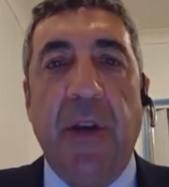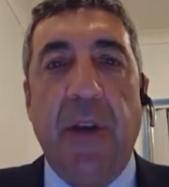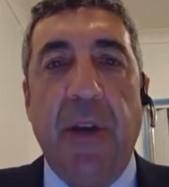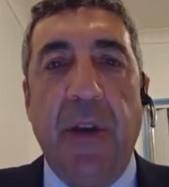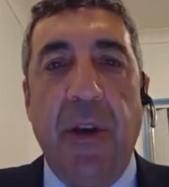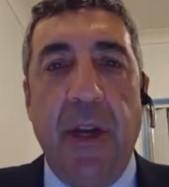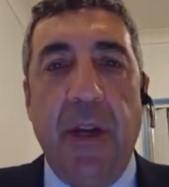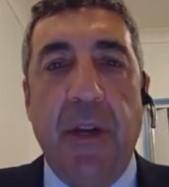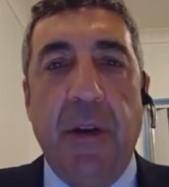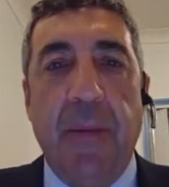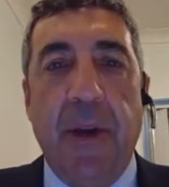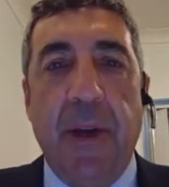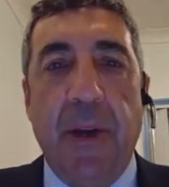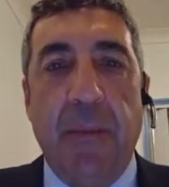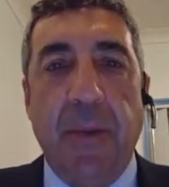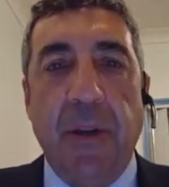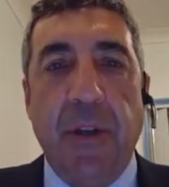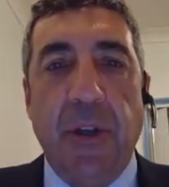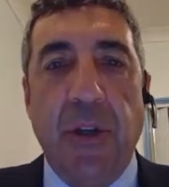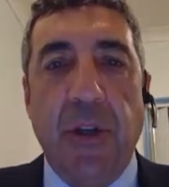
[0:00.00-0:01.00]
you need to be in a
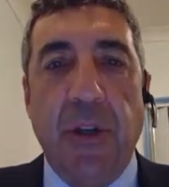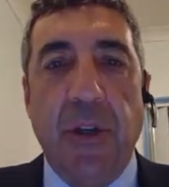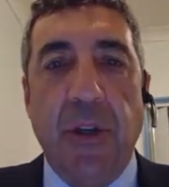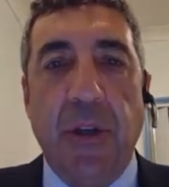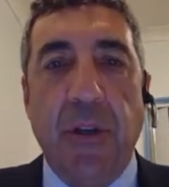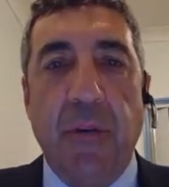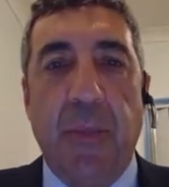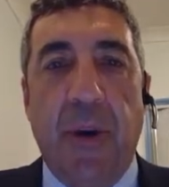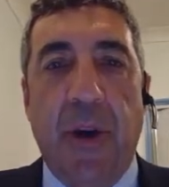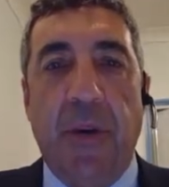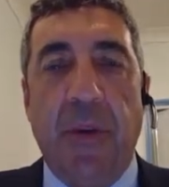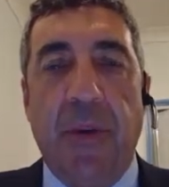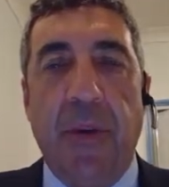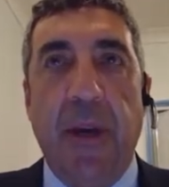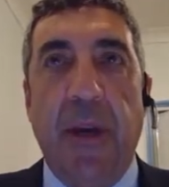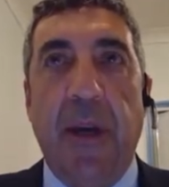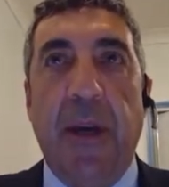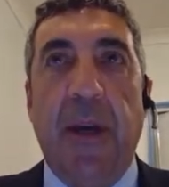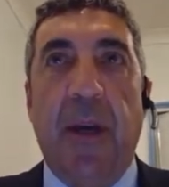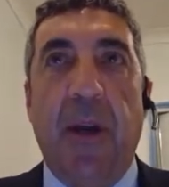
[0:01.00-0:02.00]
position to both
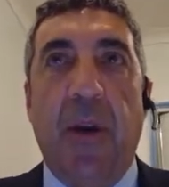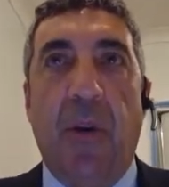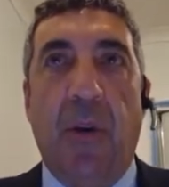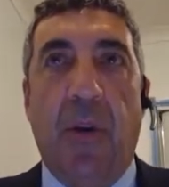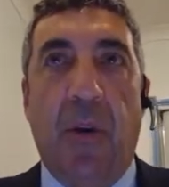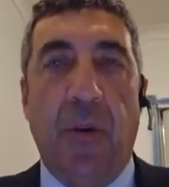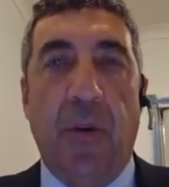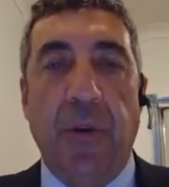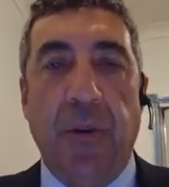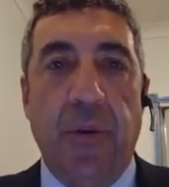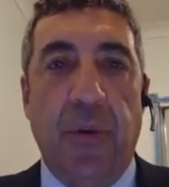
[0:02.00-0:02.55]
lodge